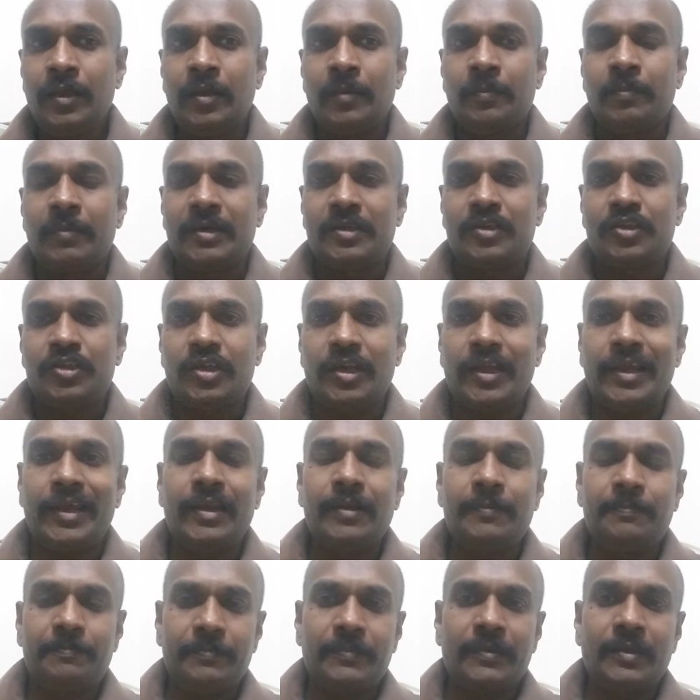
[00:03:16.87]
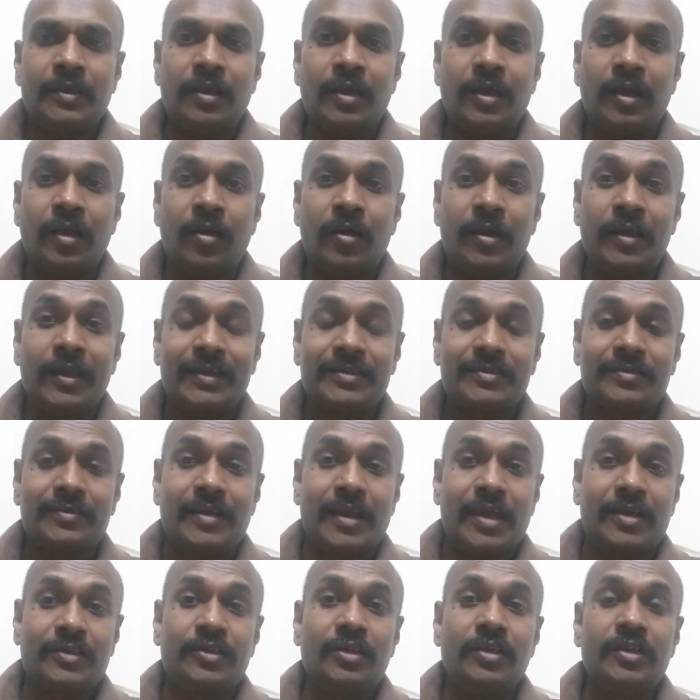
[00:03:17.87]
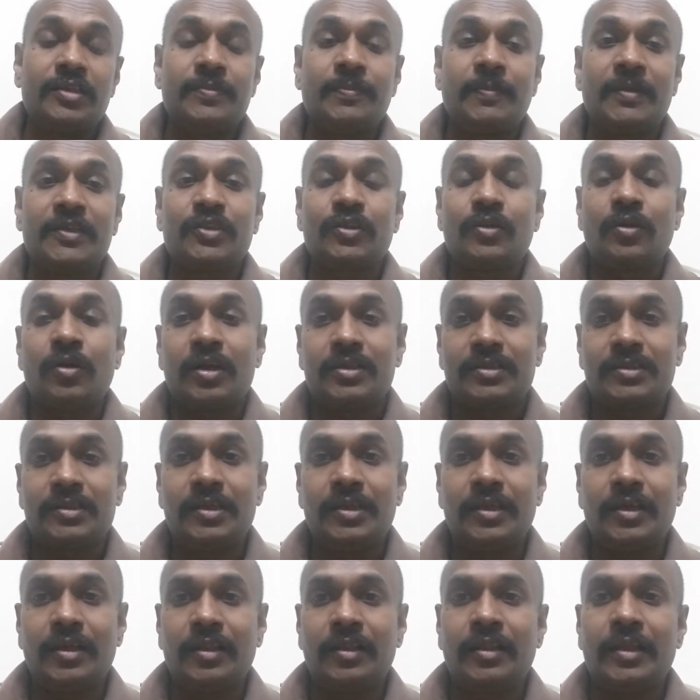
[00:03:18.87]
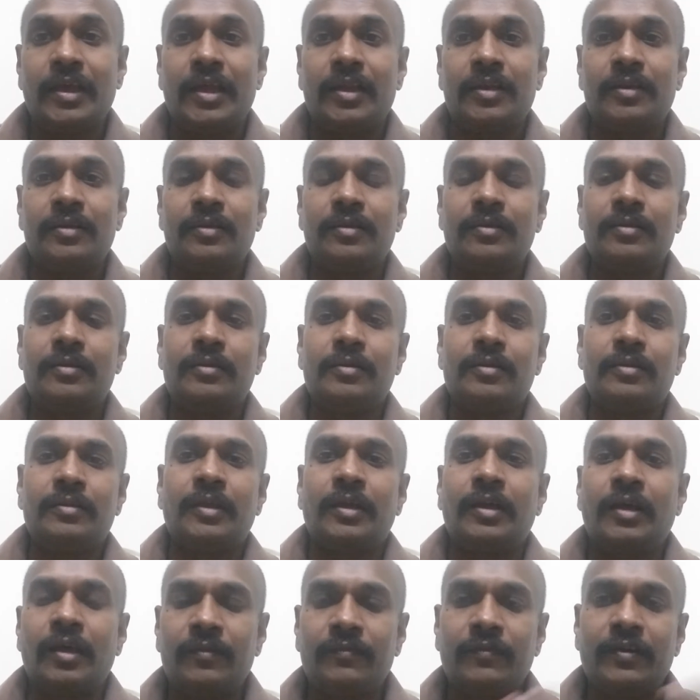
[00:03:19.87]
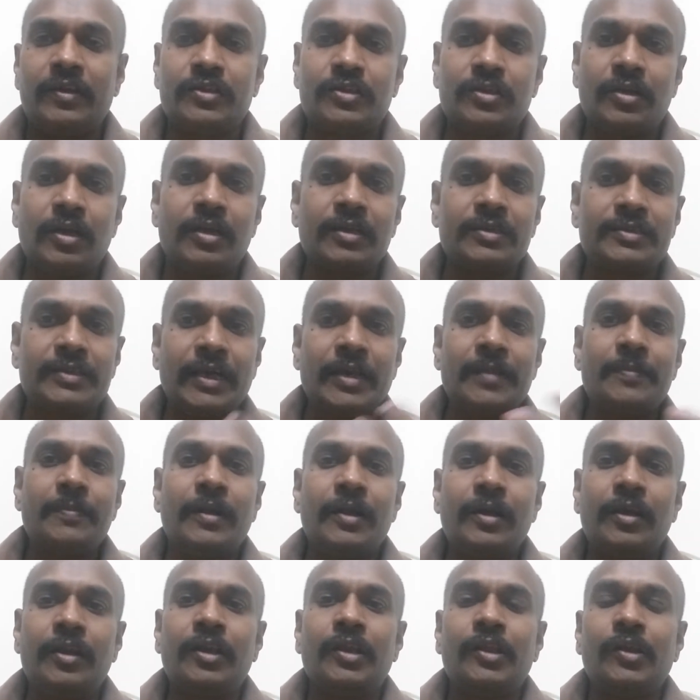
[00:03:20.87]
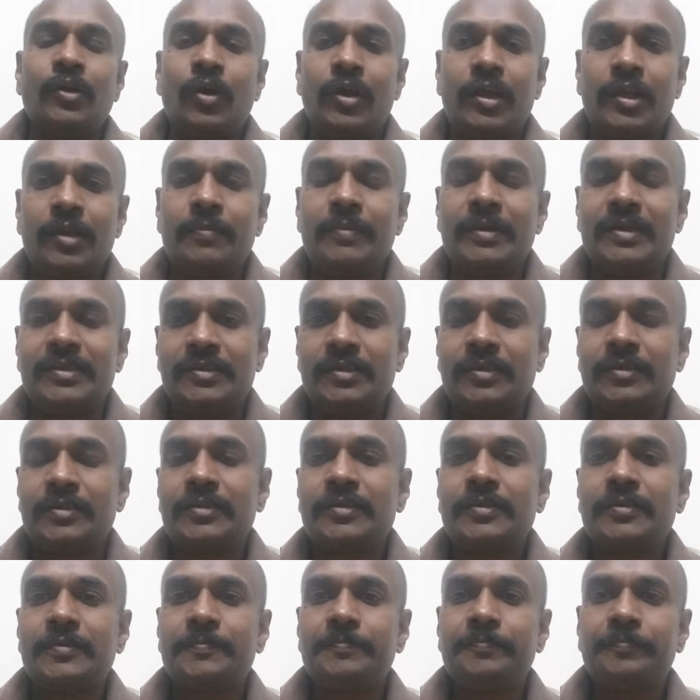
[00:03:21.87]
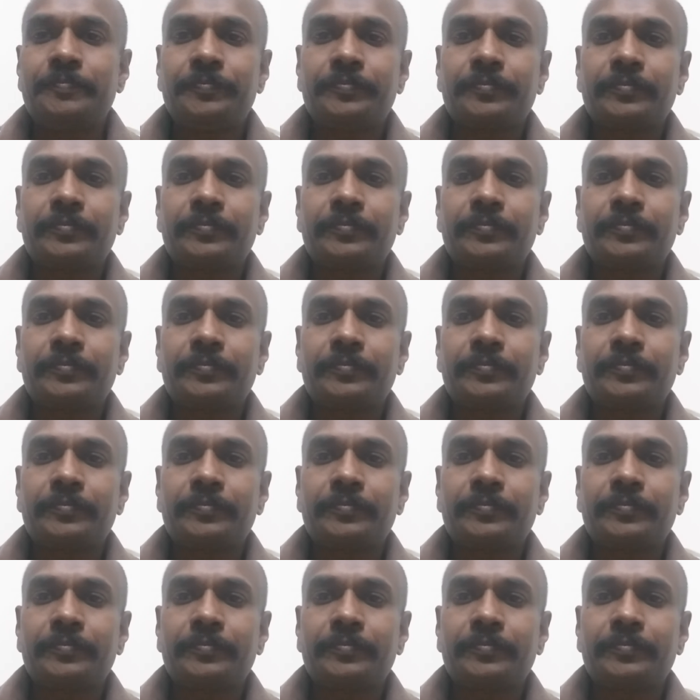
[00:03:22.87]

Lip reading: But shale oil extraction is much costlier than the conventional sedimentary oil basins.